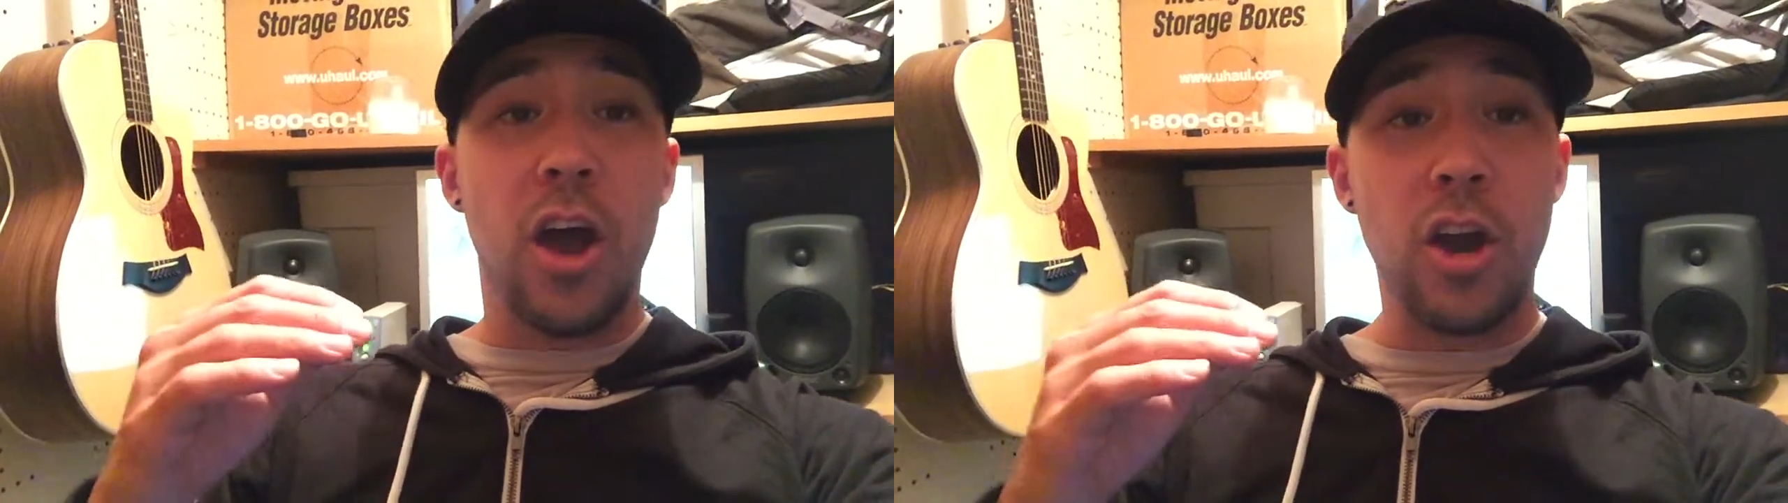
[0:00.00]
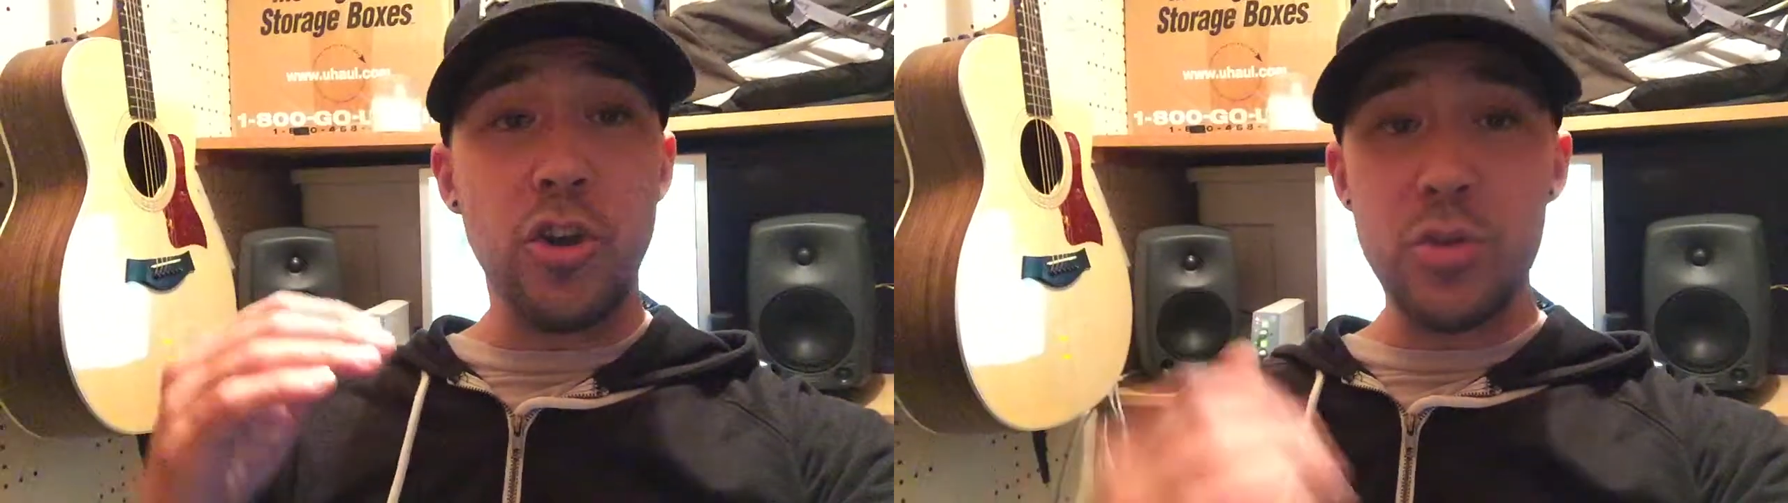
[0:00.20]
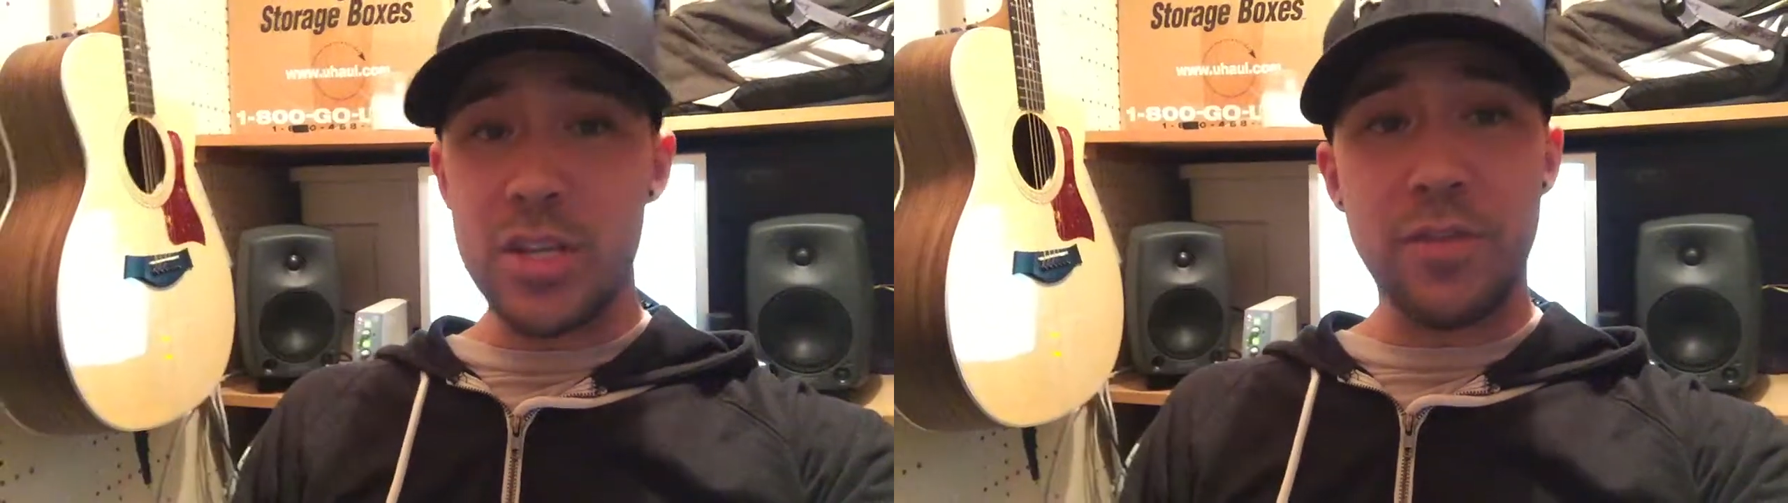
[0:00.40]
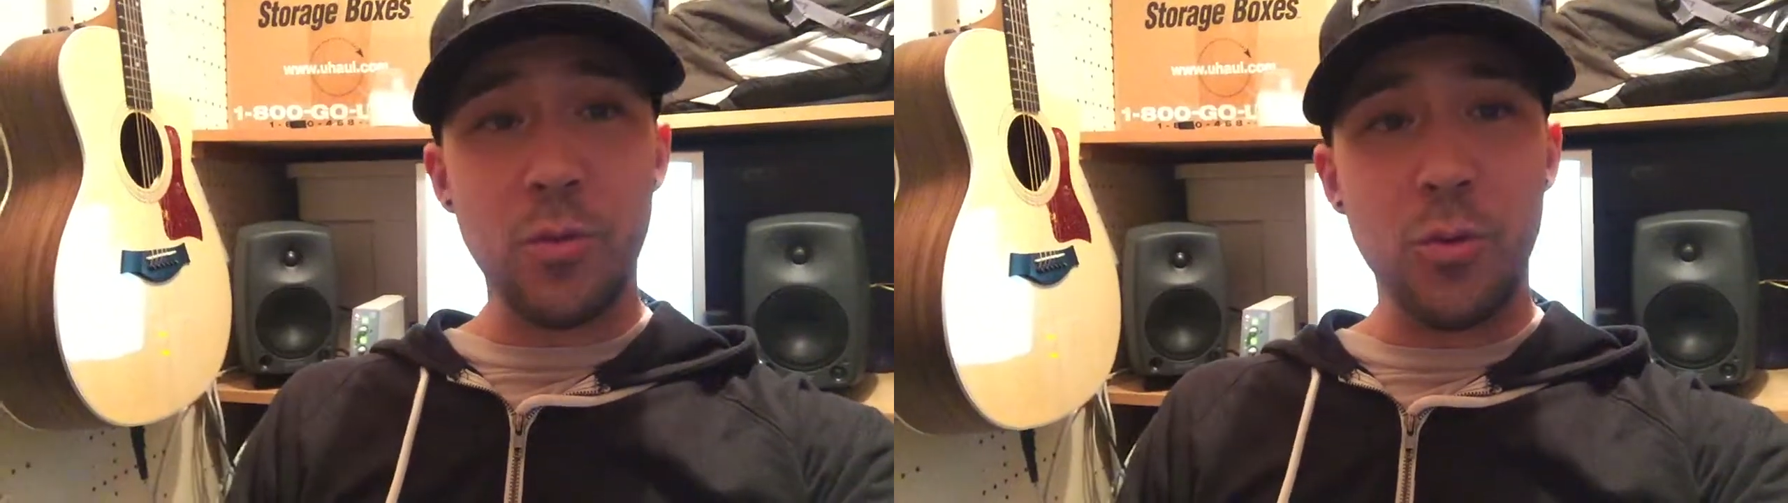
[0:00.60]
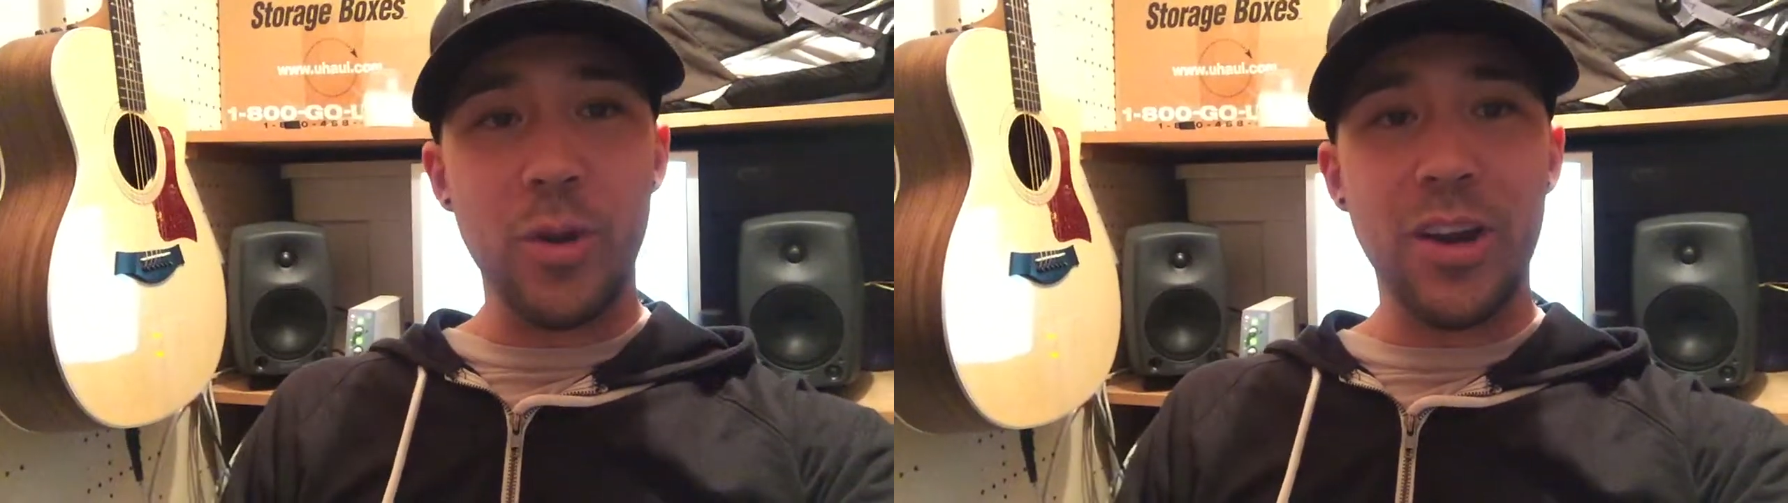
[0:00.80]
our new stuff
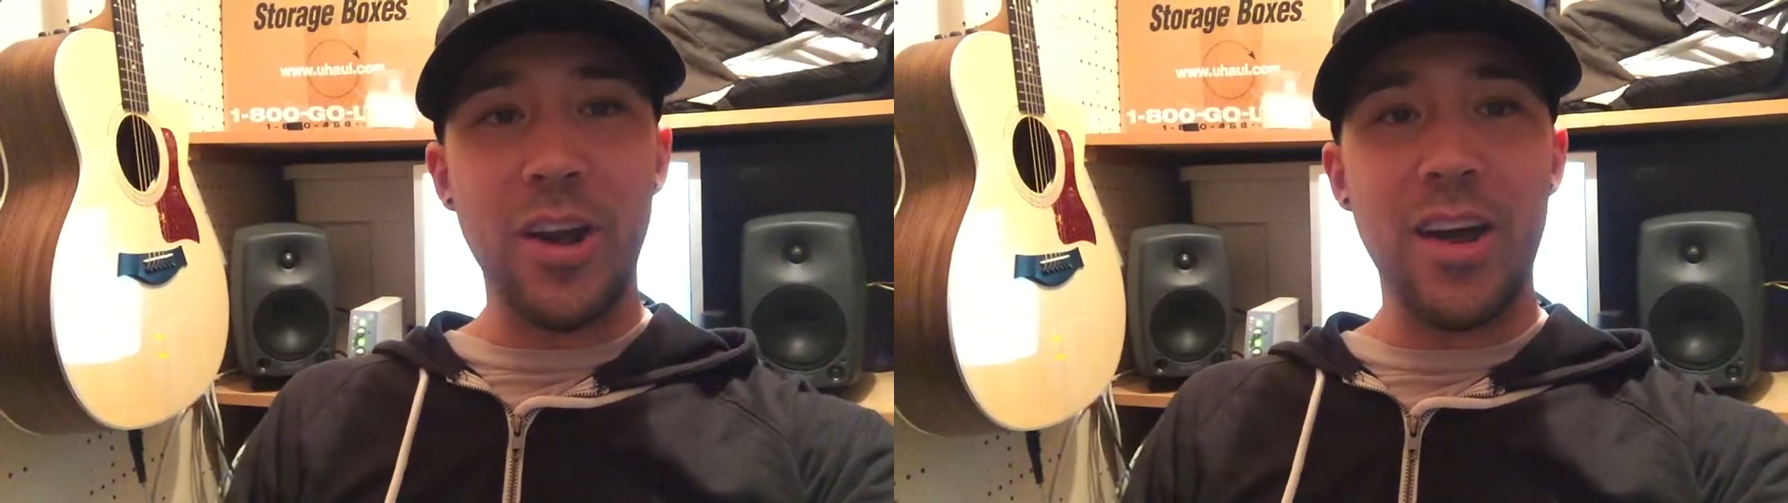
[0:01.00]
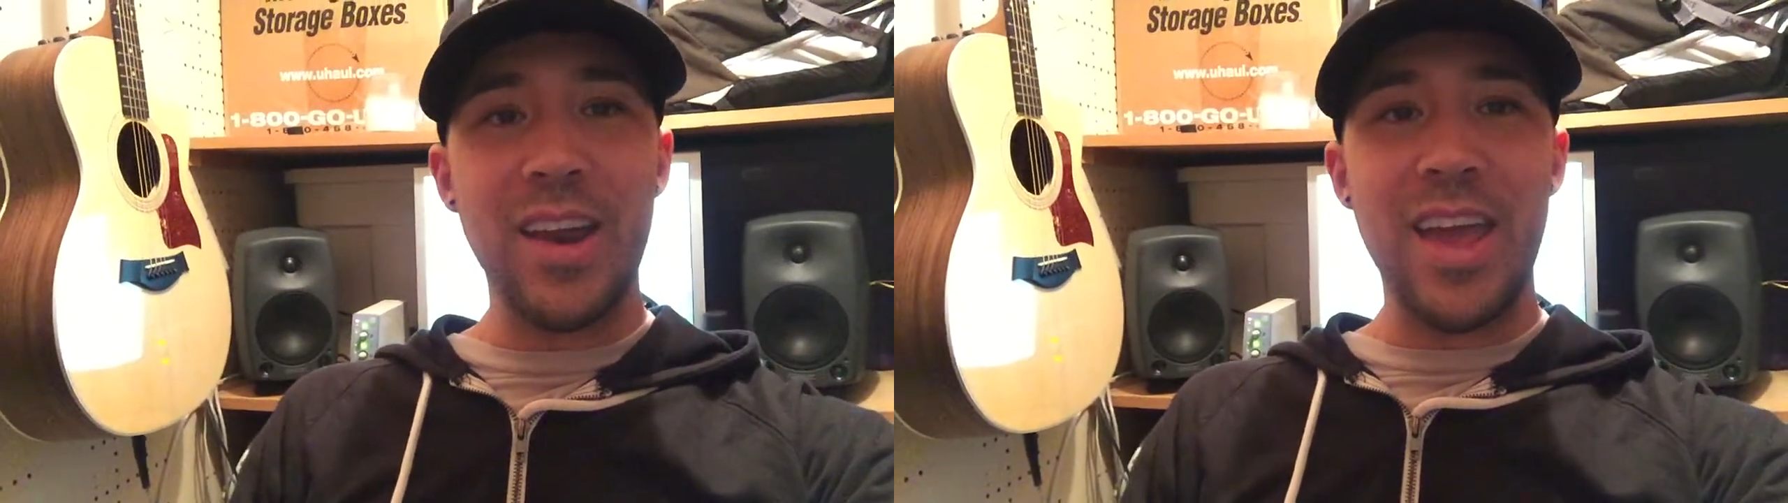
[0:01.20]
that we're working on,